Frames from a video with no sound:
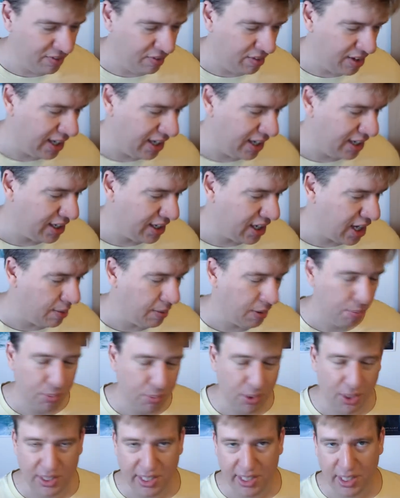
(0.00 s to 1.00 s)
uh, comic
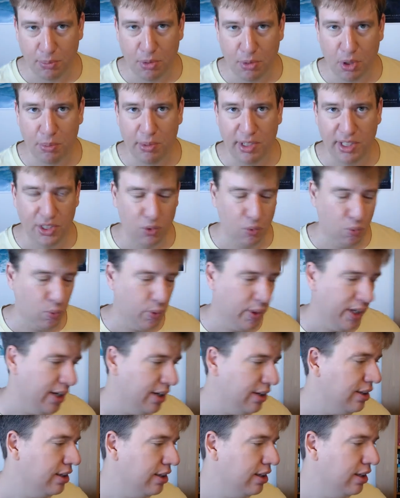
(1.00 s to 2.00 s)
books at the moment as
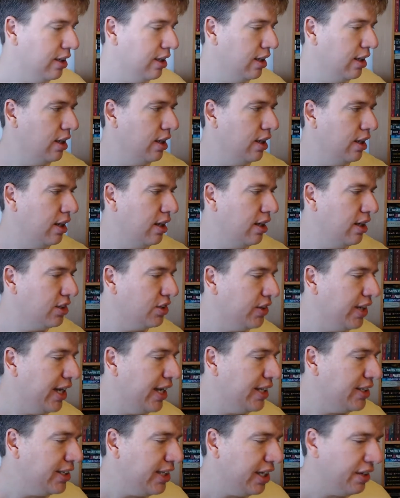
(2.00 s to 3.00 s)
well. So
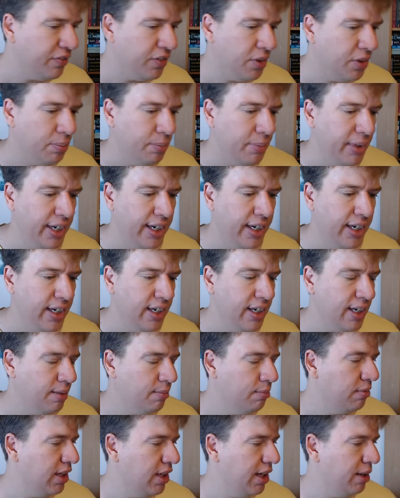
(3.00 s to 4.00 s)
that's it for me.
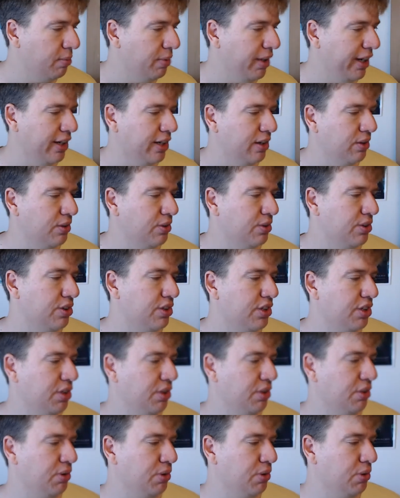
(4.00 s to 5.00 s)
I'm reading those
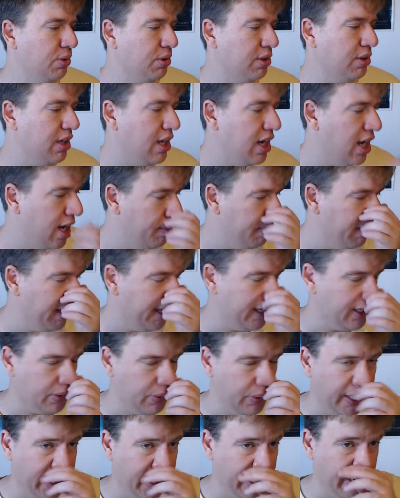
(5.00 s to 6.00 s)
two comics,
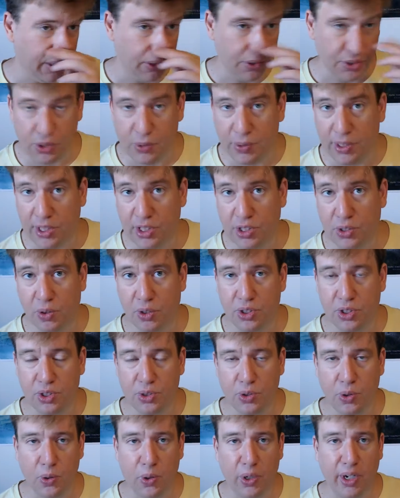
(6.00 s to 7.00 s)
reading those three short
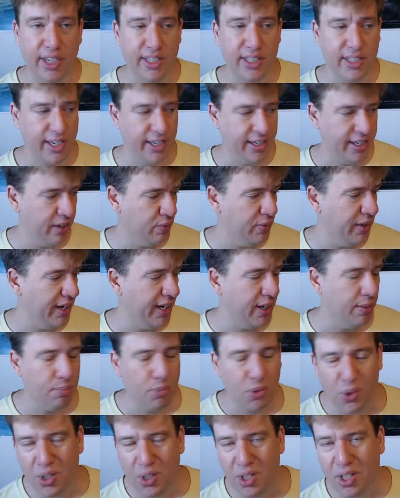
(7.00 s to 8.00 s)
stories, and then reading
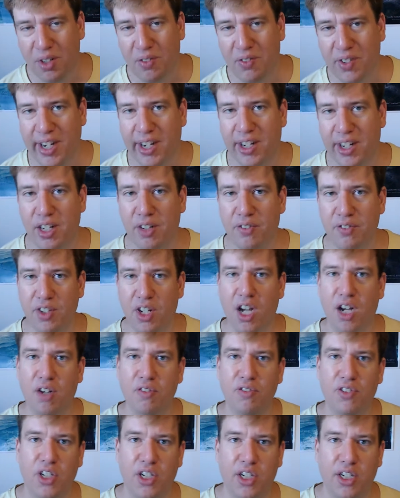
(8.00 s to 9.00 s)
more of Heir of
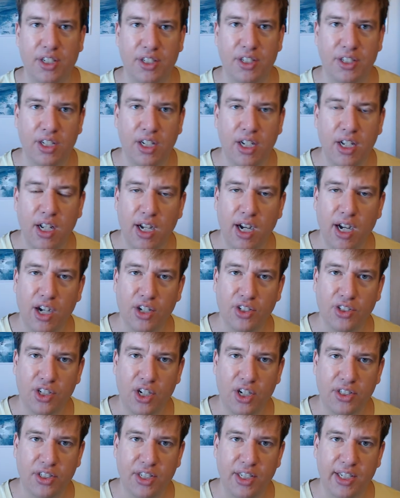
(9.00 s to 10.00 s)
Novron. I'll
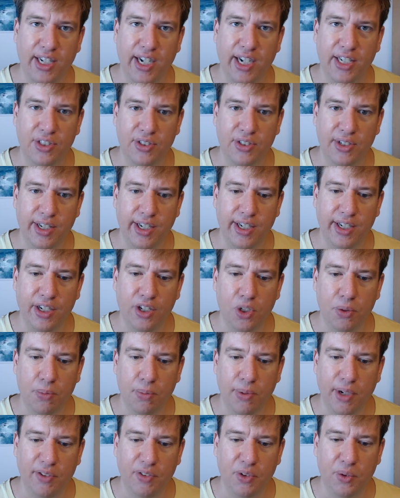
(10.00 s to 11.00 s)
talk to you guys later. Hope
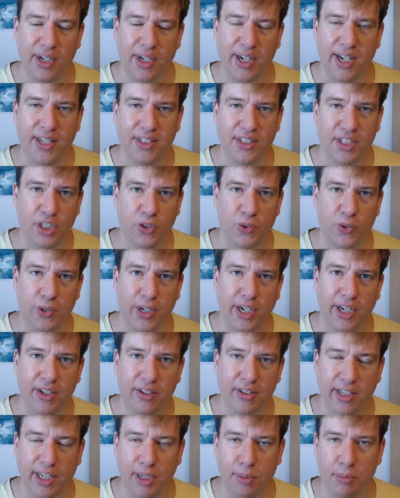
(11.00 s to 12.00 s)
everyone has a great
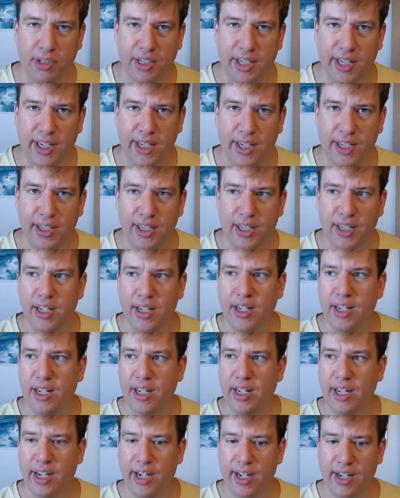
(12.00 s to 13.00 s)
Labor Day.
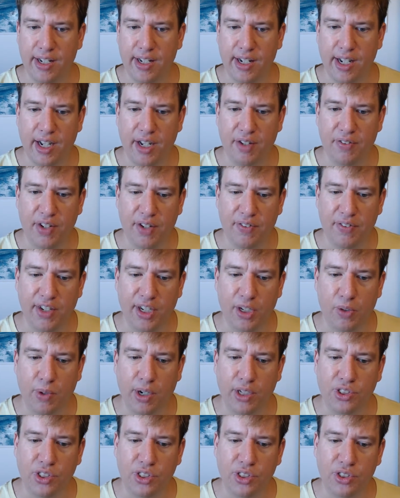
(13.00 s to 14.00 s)
And uh, if you have any
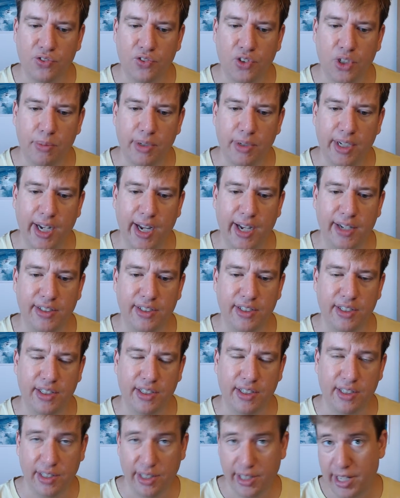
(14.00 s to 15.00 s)
questions for me, ask
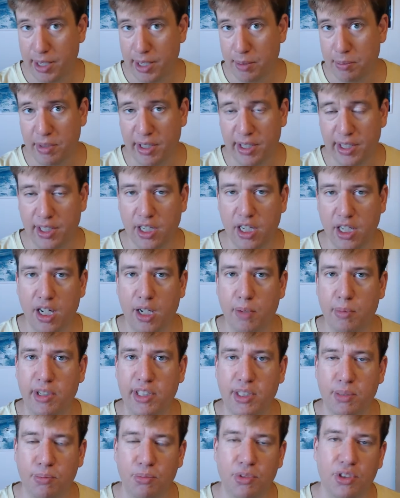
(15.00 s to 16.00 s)
them in the
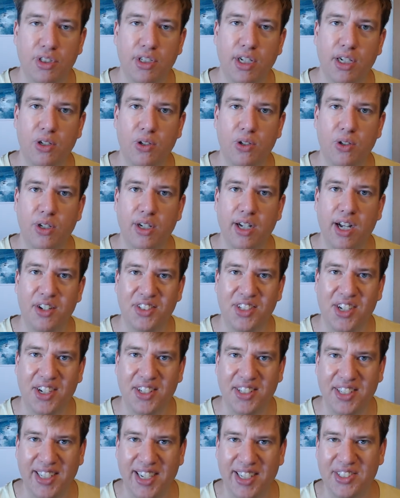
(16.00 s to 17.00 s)
comments below. I'll talk
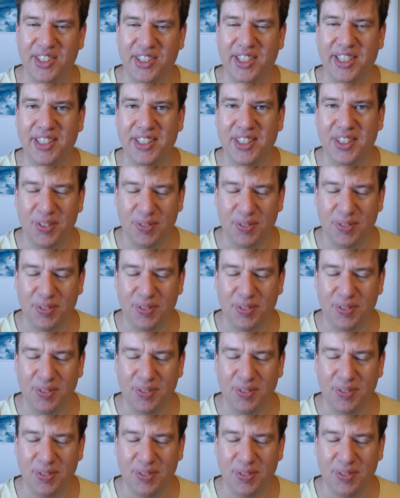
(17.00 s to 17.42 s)
to you guys later.